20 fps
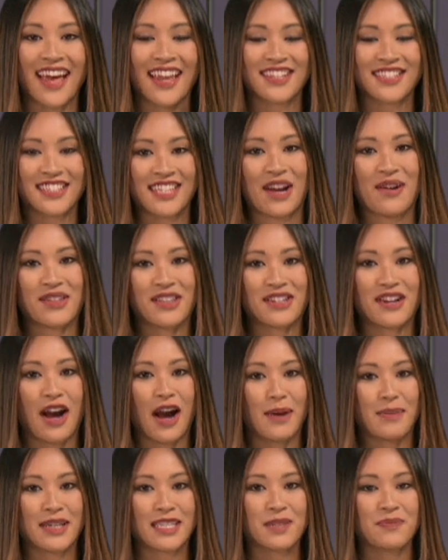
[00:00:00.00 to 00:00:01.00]
Let us know in the
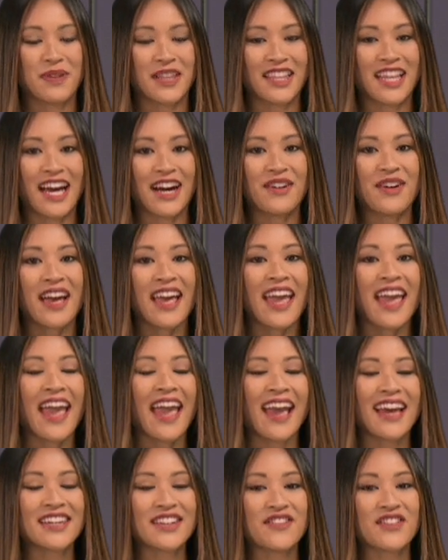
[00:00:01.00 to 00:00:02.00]
comments below.
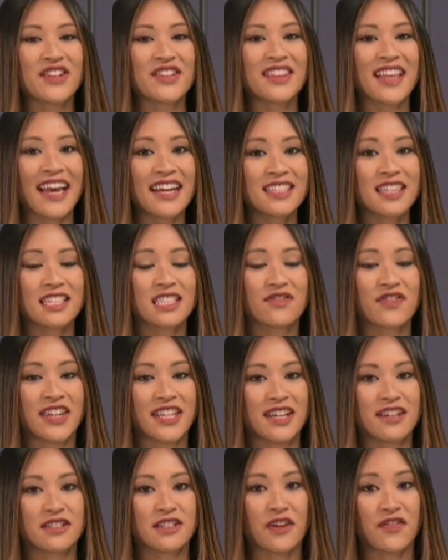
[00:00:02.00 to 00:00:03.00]
And if you liked this
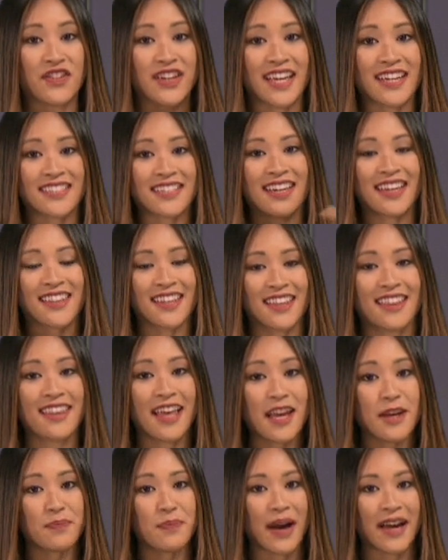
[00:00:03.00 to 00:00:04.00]
video, don't forget to hit the
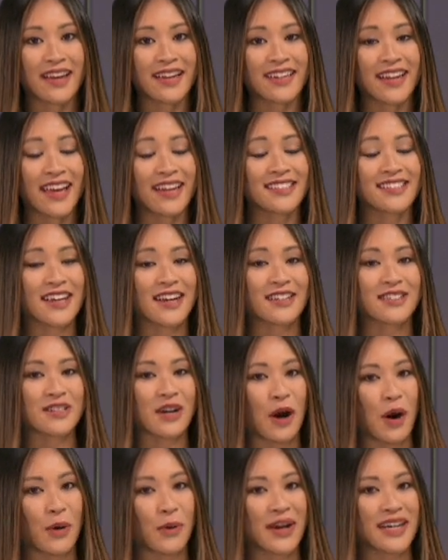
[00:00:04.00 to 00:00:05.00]
like button. And
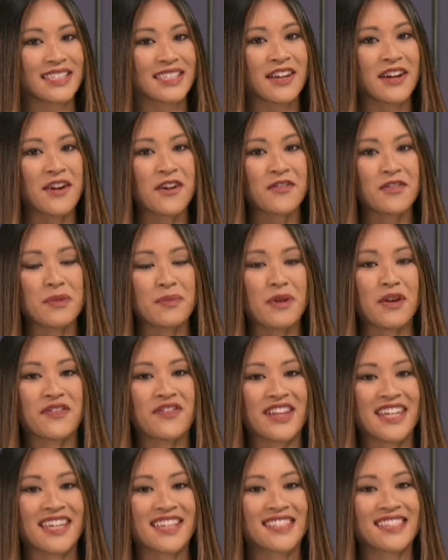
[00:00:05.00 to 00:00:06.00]
as always, for
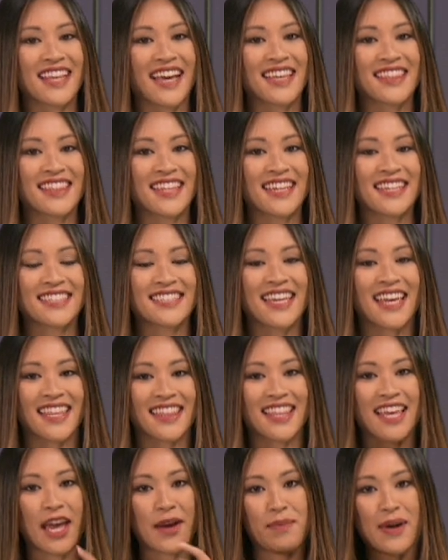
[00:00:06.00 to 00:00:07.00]
more videos like this,
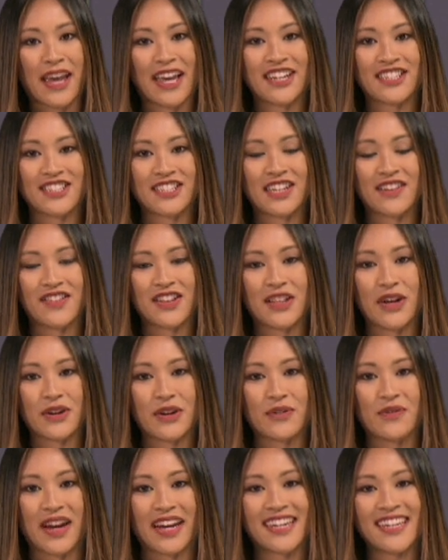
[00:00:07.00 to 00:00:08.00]
hit the MIH TV
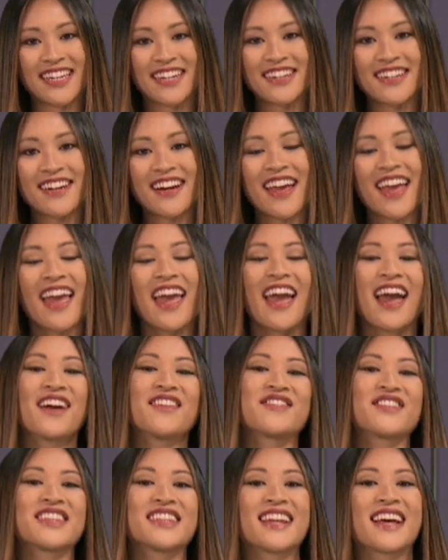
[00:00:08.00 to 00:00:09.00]
logo right here.
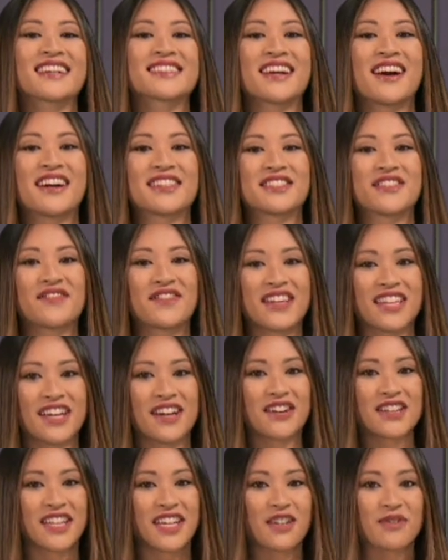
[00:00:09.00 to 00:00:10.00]
And for the next awesome
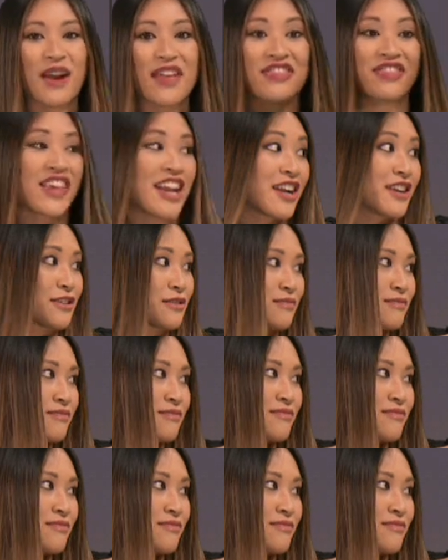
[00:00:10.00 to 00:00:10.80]
video, click right there.